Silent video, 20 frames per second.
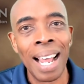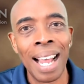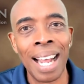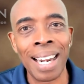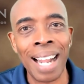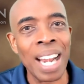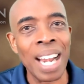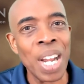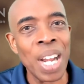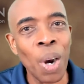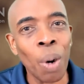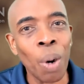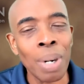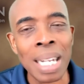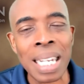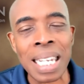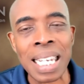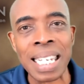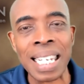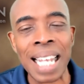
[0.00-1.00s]
And I
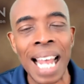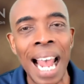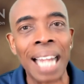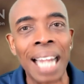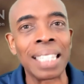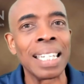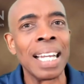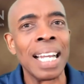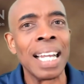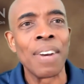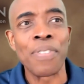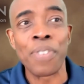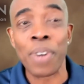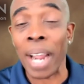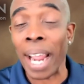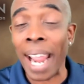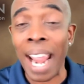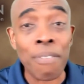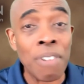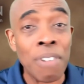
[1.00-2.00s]
noticed that
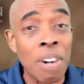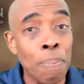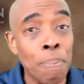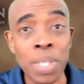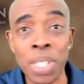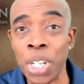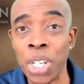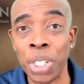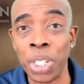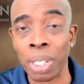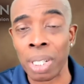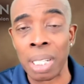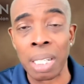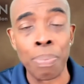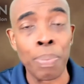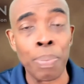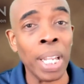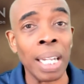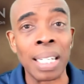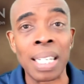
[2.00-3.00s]
for every
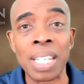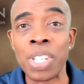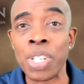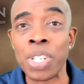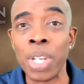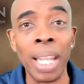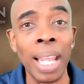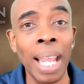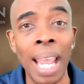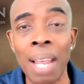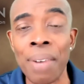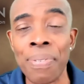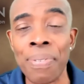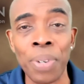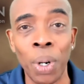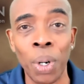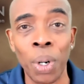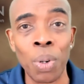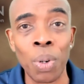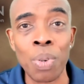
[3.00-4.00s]
position, be it
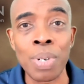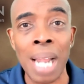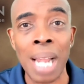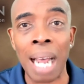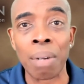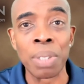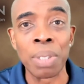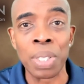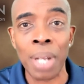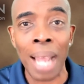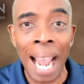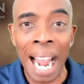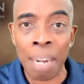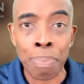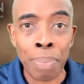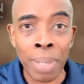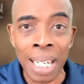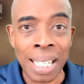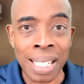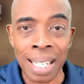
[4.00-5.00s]
CFO down to
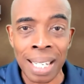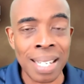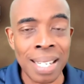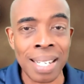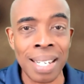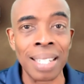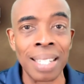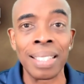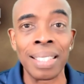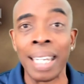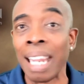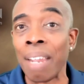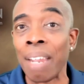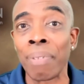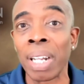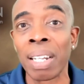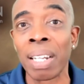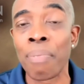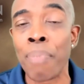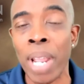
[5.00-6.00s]
admin assistant,
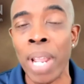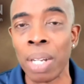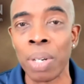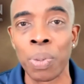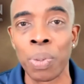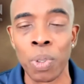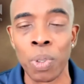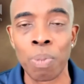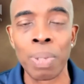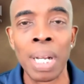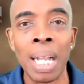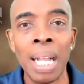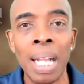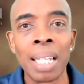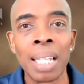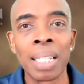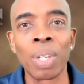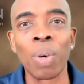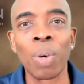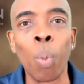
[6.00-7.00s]
even in the mailroom,
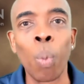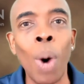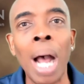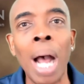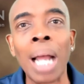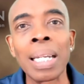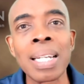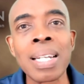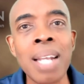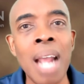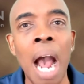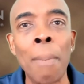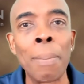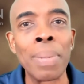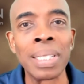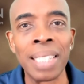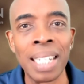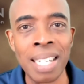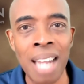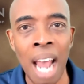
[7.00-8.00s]
the one
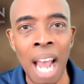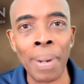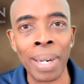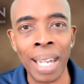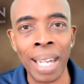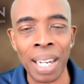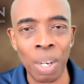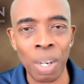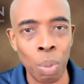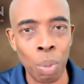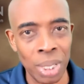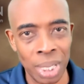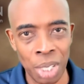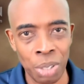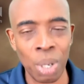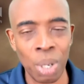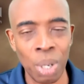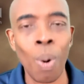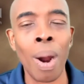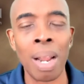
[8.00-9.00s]
common denominator was
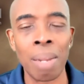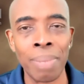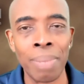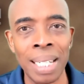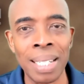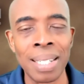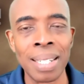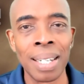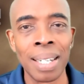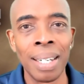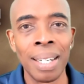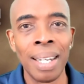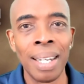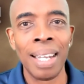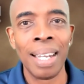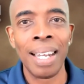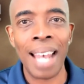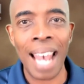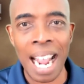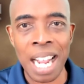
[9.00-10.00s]
this requirement.
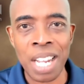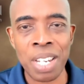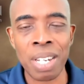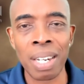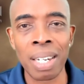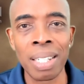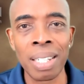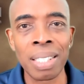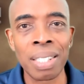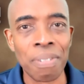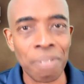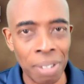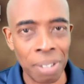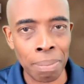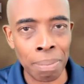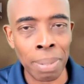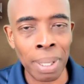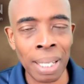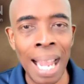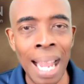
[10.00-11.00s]
Excellent
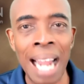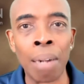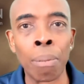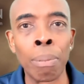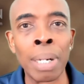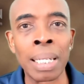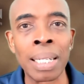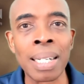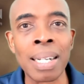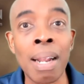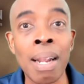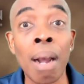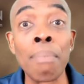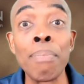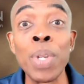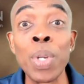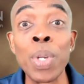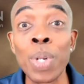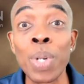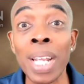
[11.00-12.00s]
verbal and written
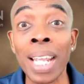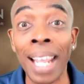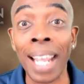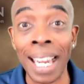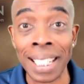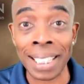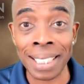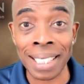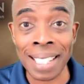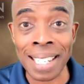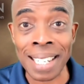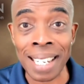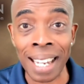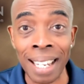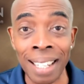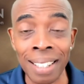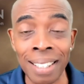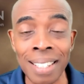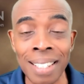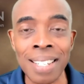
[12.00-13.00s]
communication
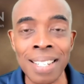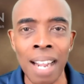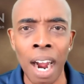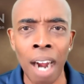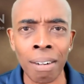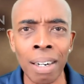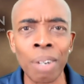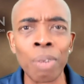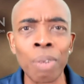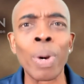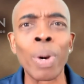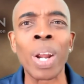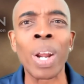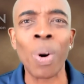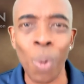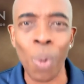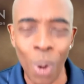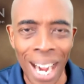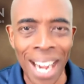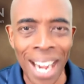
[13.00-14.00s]
skills are
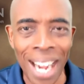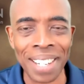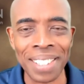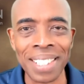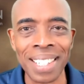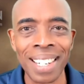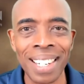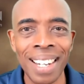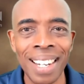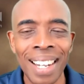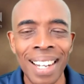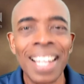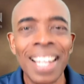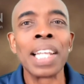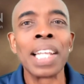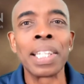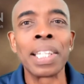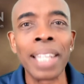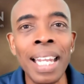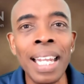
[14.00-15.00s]
required.
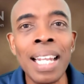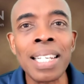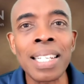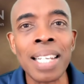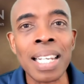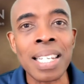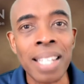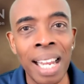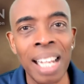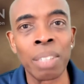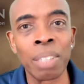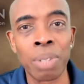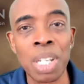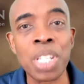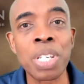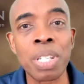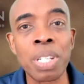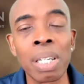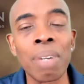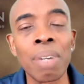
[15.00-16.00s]
These skills will
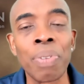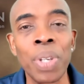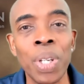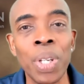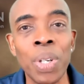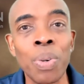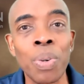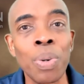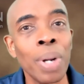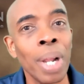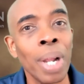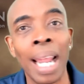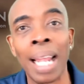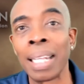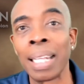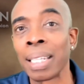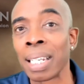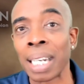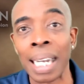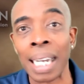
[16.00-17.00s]
serve you
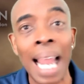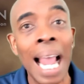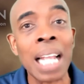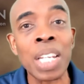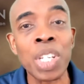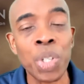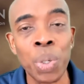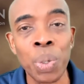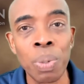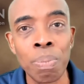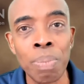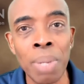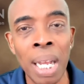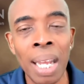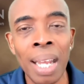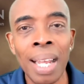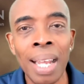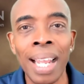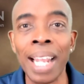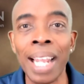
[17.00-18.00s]
in the
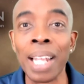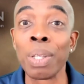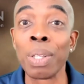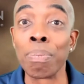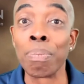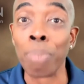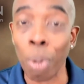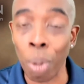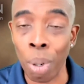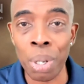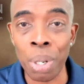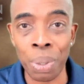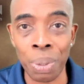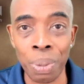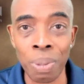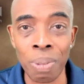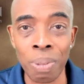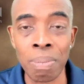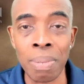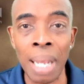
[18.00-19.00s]
classroom, in the
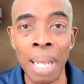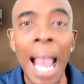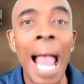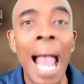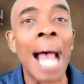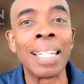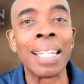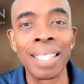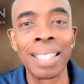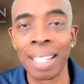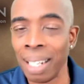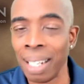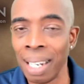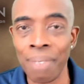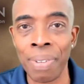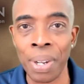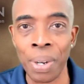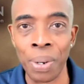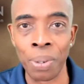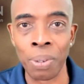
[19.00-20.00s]
boardroom, and in the
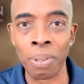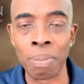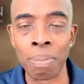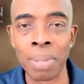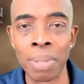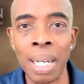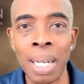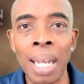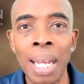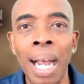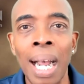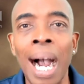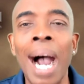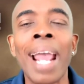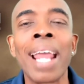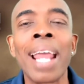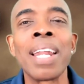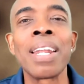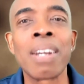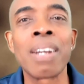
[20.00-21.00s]
living room.
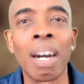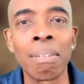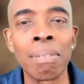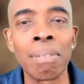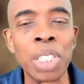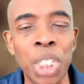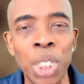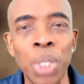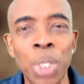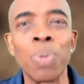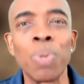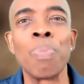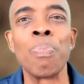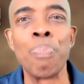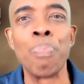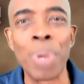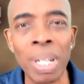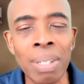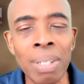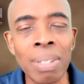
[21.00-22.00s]
I encourage you,
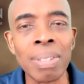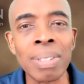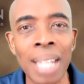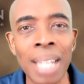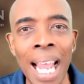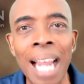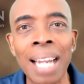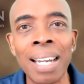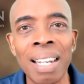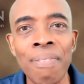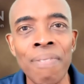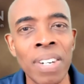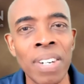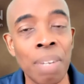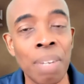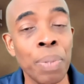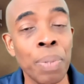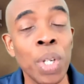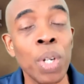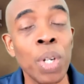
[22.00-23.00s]
build and
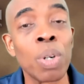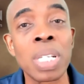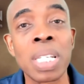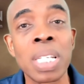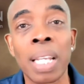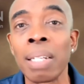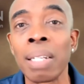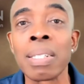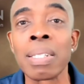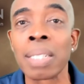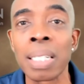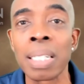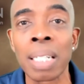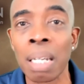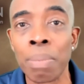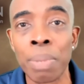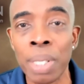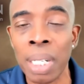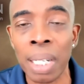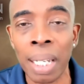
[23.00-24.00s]
develop your skills in
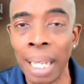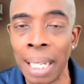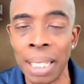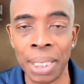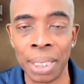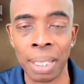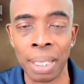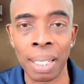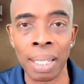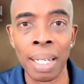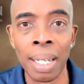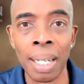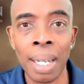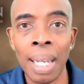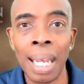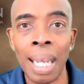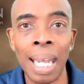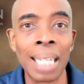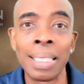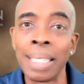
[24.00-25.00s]
communication.
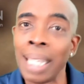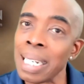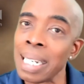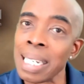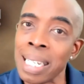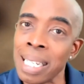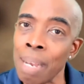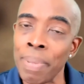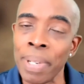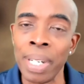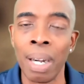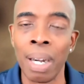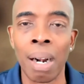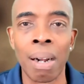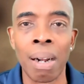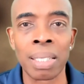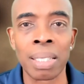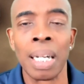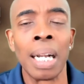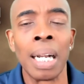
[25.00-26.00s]
Attend
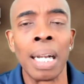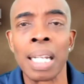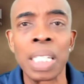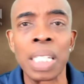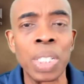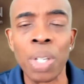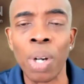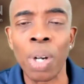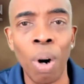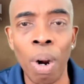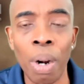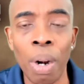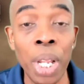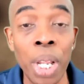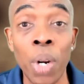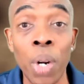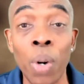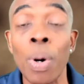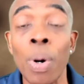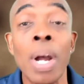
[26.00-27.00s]
seminars, listen to
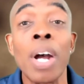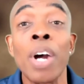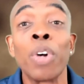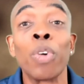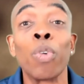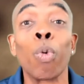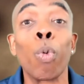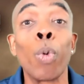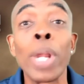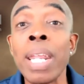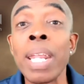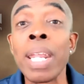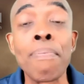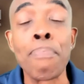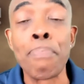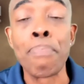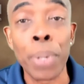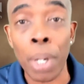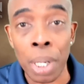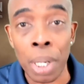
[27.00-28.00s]
audio,
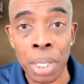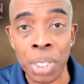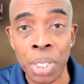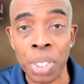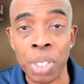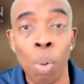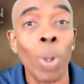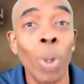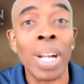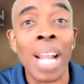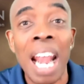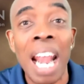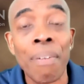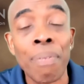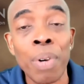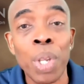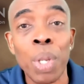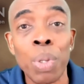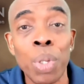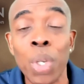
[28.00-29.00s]
read books,
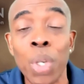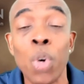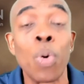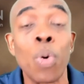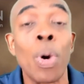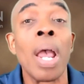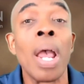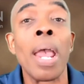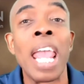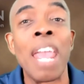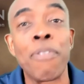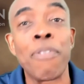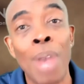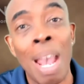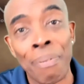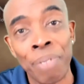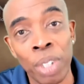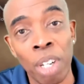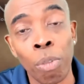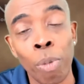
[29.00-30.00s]
whatever you do. If you
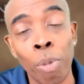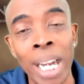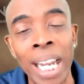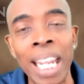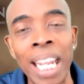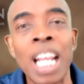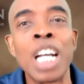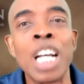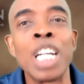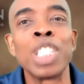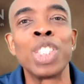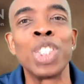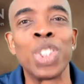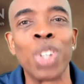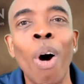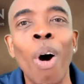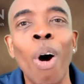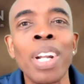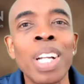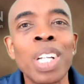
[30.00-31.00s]
haven't already,
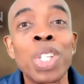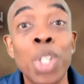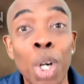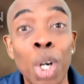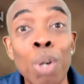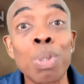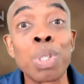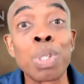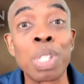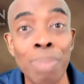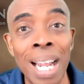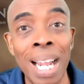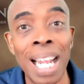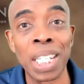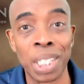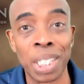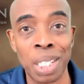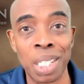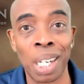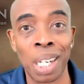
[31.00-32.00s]
join a
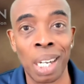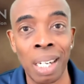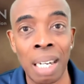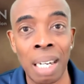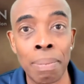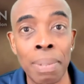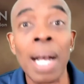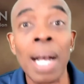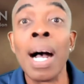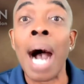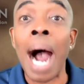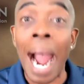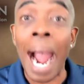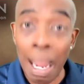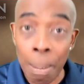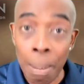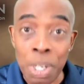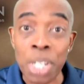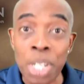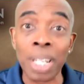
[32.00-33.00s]
Toastmasters club. I
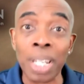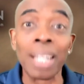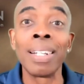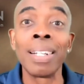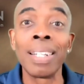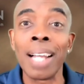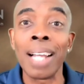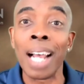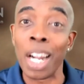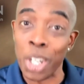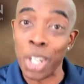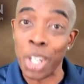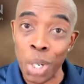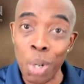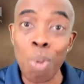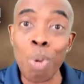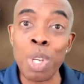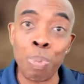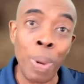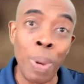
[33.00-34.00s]
am still a
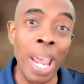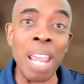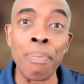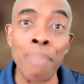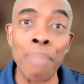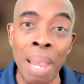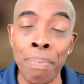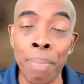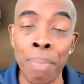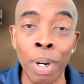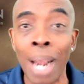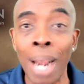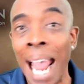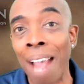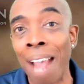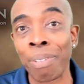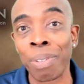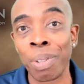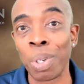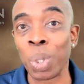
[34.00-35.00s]
dues-paying member
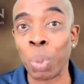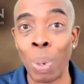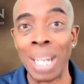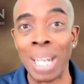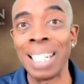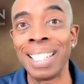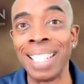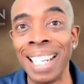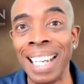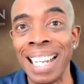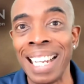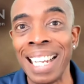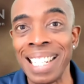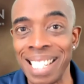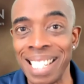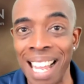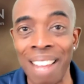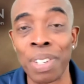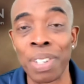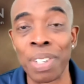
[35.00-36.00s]
after
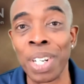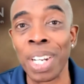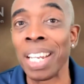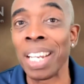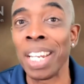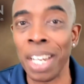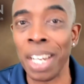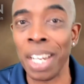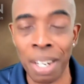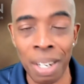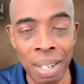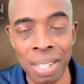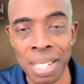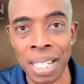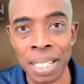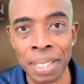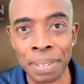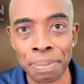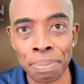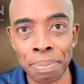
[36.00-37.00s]
27 years.